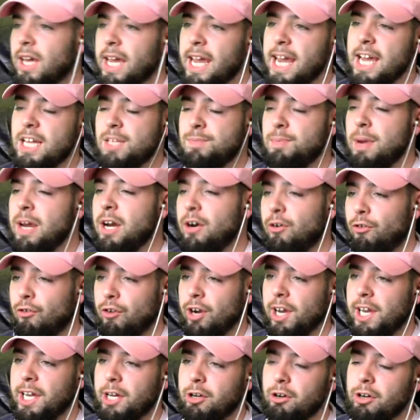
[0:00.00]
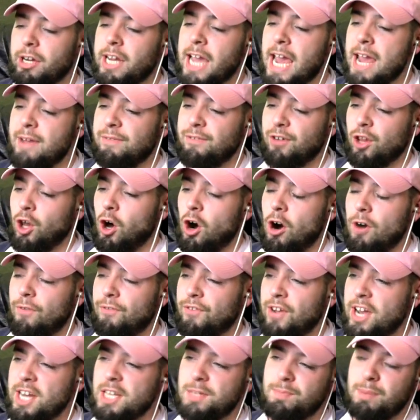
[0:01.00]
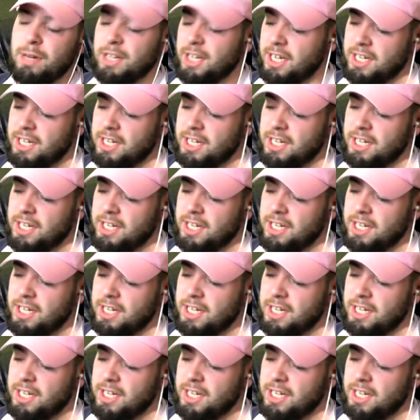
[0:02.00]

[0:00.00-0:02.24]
It's been a really good game for the offense, but the